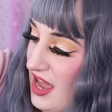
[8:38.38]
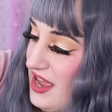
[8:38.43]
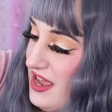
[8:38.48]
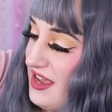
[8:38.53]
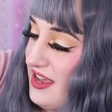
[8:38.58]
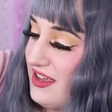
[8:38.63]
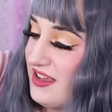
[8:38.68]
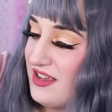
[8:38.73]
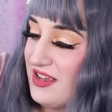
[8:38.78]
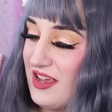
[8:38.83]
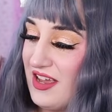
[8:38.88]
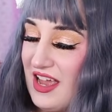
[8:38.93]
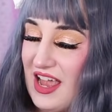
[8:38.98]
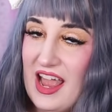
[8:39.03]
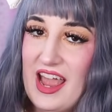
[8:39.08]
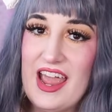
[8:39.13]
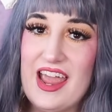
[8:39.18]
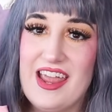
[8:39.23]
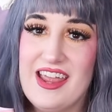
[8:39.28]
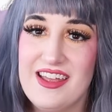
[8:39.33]
I
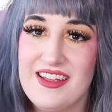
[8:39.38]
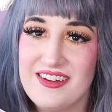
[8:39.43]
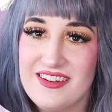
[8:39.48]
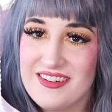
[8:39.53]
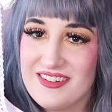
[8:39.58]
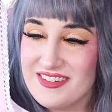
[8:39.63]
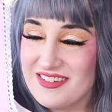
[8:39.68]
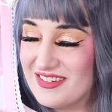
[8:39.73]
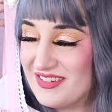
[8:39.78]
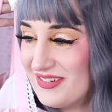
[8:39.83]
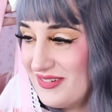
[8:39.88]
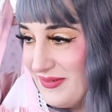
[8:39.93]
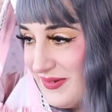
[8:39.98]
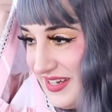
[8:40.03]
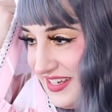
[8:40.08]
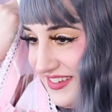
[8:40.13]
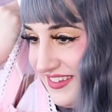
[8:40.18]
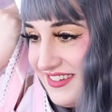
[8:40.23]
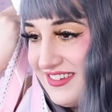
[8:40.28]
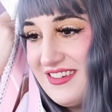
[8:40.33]
hate
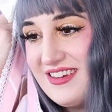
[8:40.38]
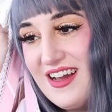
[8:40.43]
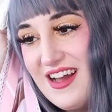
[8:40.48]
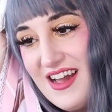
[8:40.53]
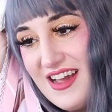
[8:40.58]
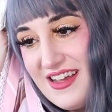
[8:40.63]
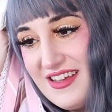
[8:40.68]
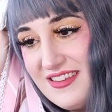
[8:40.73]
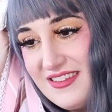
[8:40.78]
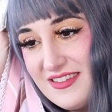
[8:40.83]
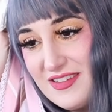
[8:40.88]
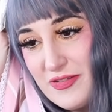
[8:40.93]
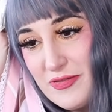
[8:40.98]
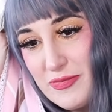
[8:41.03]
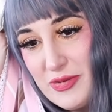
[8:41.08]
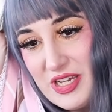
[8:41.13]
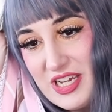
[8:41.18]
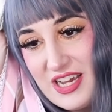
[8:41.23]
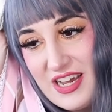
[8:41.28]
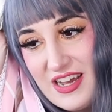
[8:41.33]
waist ties
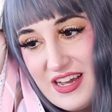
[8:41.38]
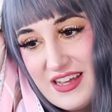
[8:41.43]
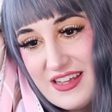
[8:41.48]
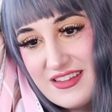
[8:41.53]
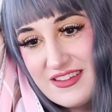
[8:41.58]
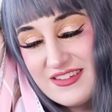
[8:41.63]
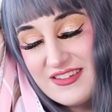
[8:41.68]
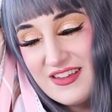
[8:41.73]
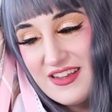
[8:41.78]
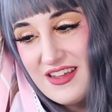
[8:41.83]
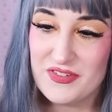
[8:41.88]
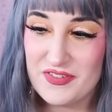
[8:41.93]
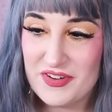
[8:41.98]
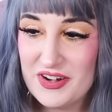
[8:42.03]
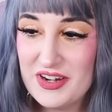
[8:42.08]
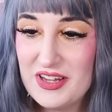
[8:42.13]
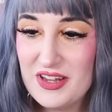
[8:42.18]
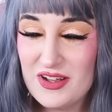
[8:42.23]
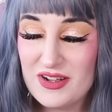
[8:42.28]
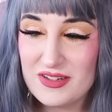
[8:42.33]
because for a
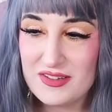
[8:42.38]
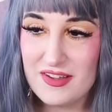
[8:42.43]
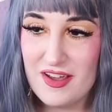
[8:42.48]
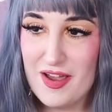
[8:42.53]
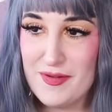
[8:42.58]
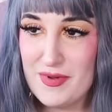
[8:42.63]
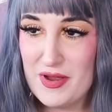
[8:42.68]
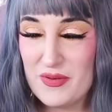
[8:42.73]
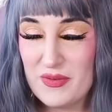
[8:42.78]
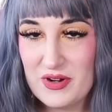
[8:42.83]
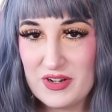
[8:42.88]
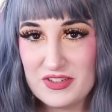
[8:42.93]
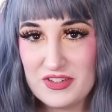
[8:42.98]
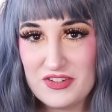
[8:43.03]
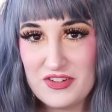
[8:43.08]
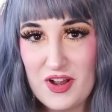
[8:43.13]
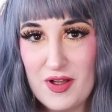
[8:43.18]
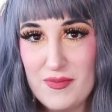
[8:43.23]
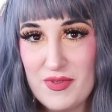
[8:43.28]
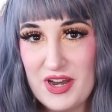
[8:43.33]
very long time I
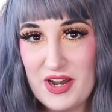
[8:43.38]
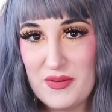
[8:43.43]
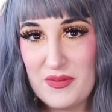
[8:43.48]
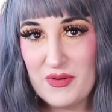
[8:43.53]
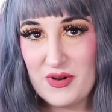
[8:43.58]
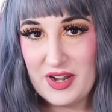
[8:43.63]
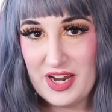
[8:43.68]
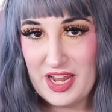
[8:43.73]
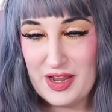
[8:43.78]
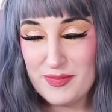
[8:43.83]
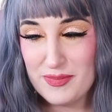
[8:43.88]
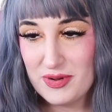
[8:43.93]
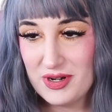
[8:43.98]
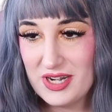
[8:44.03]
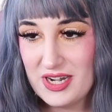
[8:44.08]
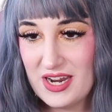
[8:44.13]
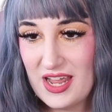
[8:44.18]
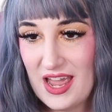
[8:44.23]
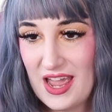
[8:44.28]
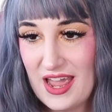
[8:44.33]
worked a job that I wore an
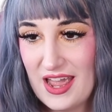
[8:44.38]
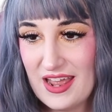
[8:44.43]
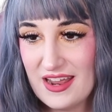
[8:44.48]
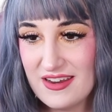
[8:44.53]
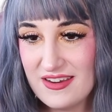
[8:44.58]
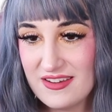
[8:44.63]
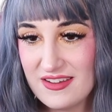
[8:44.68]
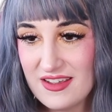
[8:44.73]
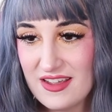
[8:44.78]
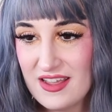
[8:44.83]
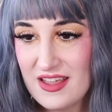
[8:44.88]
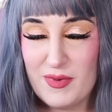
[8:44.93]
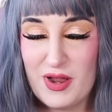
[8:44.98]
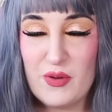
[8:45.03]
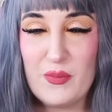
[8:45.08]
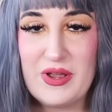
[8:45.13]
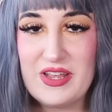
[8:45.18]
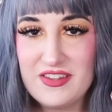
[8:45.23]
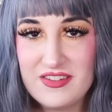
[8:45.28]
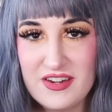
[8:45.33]
apron, and
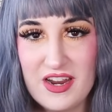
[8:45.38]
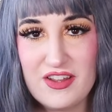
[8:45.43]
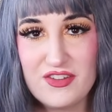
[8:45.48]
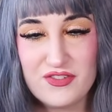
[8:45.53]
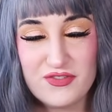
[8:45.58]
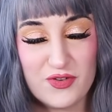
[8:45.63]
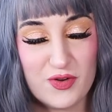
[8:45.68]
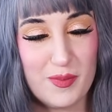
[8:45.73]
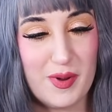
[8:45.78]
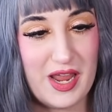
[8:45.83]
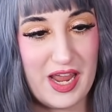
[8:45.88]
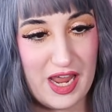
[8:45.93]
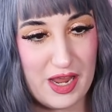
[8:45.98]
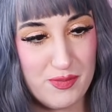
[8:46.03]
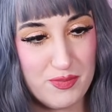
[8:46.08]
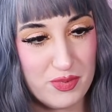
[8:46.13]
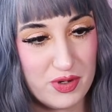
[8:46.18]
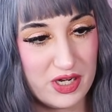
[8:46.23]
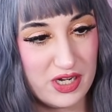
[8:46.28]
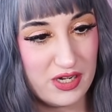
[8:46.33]
my waist ties for my
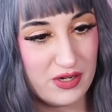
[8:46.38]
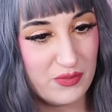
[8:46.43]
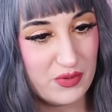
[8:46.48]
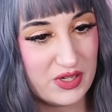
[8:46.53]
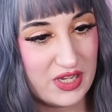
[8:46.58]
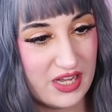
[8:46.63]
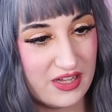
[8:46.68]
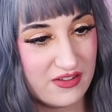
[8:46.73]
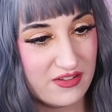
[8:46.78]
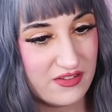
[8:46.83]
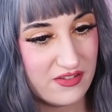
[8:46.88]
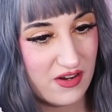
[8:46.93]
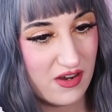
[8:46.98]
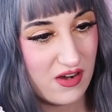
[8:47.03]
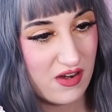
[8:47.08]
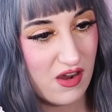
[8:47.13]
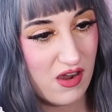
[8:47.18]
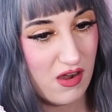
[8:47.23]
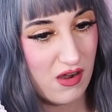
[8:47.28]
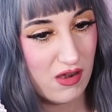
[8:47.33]
apron would get
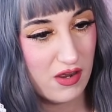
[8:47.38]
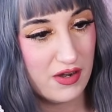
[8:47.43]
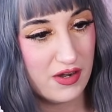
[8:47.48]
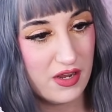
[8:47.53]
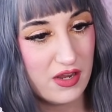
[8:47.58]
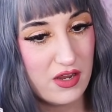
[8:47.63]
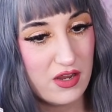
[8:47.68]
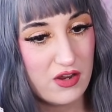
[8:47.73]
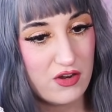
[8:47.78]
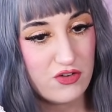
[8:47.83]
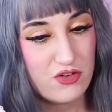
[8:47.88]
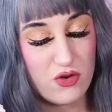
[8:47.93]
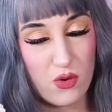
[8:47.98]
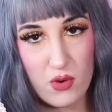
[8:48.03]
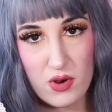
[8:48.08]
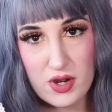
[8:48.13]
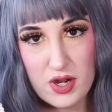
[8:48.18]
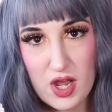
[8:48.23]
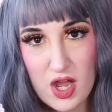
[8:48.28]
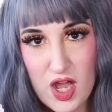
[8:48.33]
stuck on
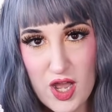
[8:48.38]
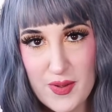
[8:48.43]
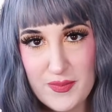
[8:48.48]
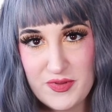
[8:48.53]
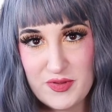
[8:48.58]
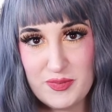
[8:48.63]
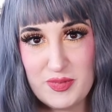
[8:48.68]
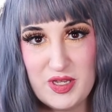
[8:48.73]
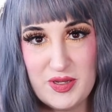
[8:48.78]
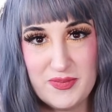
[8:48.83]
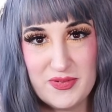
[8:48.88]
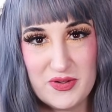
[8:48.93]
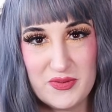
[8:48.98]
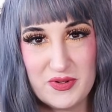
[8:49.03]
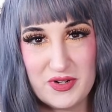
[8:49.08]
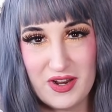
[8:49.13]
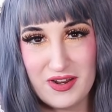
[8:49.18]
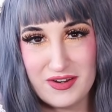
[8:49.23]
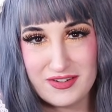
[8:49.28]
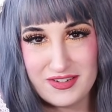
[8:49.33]
doorknobs.
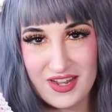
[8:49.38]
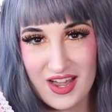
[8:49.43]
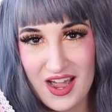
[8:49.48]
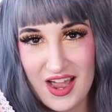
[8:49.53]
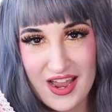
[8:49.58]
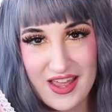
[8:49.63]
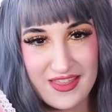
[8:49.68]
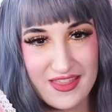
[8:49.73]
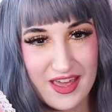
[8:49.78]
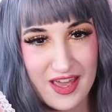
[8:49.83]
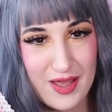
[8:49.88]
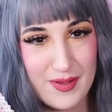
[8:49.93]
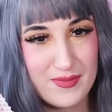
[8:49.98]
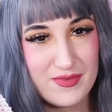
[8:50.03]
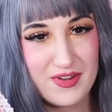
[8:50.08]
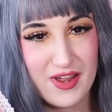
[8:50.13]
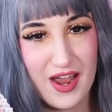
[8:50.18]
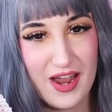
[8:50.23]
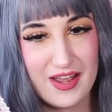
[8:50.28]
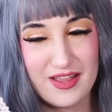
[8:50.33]
People would untie
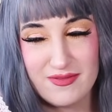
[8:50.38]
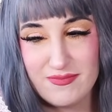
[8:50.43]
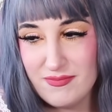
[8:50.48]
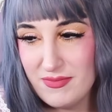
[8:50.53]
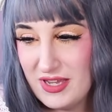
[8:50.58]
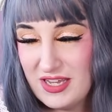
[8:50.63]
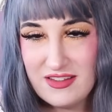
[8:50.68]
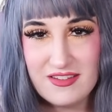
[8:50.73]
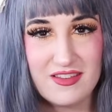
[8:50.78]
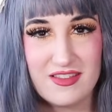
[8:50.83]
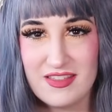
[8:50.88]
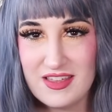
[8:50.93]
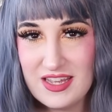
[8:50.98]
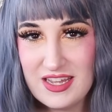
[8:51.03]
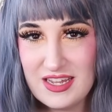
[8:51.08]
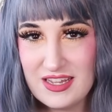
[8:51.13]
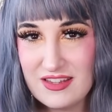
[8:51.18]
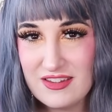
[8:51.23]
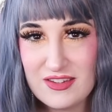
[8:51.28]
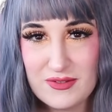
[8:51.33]
them, tie me to
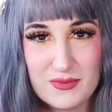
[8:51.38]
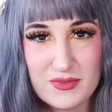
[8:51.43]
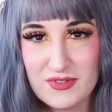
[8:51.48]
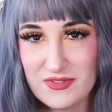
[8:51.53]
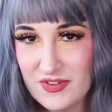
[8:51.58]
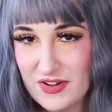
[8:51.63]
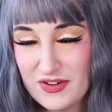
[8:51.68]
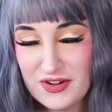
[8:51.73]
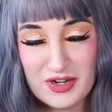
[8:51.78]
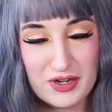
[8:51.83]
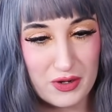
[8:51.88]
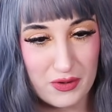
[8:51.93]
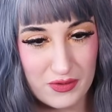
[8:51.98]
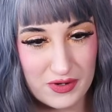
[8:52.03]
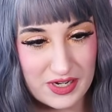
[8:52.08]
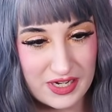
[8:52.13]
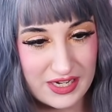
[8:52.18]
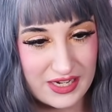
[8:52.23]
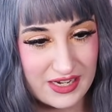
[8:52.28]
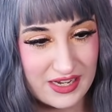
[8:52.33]
things. It was very
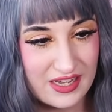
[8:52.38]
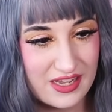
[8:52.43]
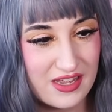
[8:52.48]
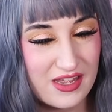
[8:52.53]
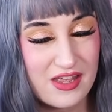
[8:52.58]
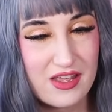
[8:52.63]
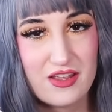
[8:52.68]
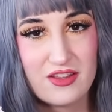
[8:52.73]
annoying.